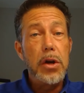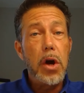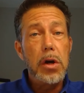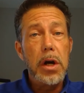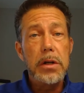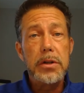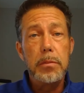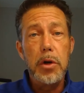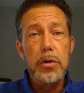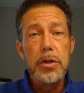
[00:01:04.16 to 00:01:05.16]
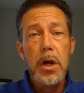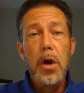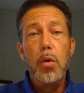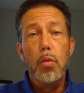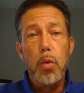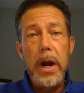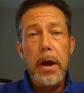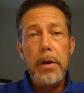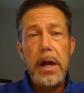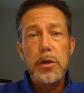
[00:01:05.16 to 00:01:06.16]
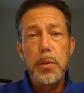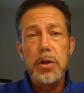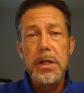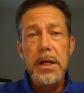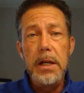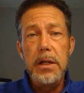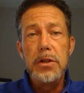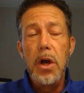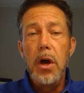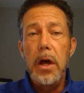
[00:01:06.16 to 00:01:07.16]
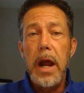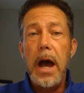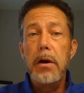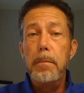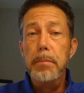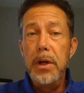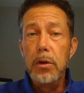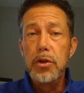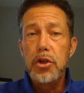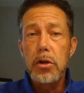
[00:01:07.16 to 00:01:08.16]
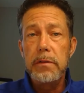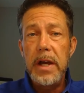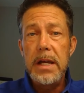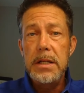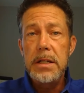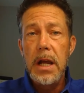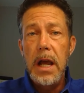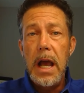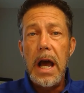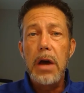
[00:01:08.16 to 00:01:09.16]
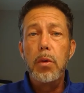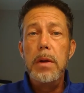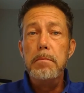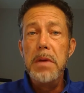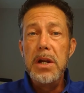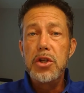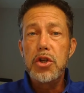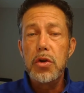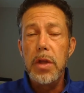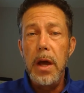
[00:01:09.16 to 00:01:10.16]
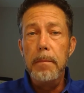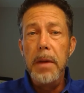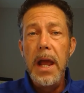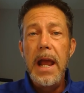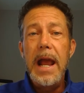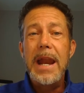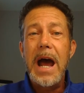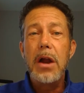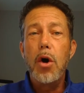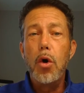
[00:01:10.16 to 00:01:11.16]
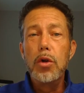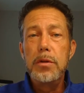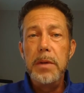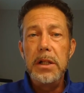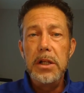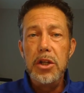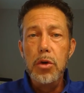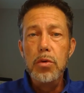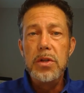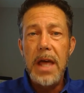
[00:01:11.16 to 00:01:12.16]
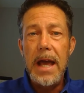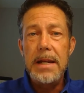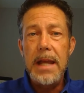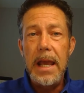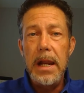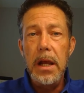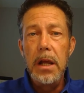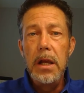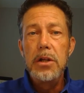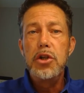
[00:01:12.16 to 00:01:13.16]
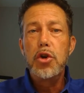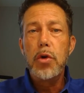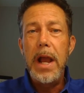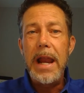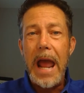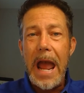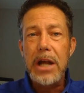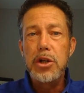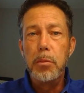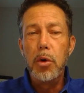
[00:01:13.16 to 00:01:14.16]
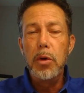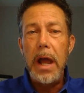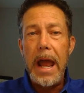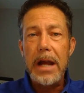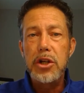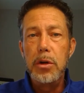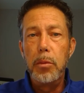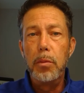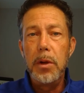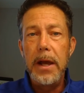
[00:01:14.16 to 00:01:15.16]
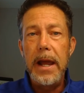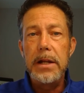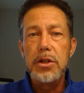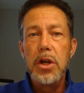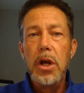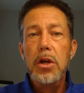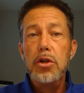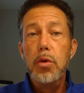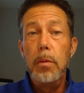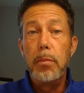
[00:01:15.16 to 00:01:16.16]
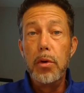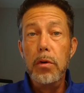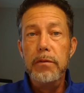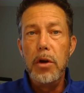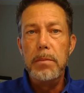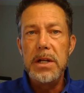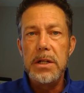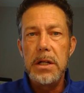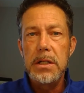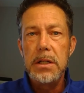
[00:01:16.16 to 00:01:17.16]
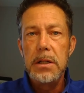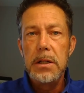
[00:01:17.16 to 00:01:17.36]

our customers rare expertise on how to build surveys, how to administer them, and how to ultimately use that data to create actionable plans to improve your business.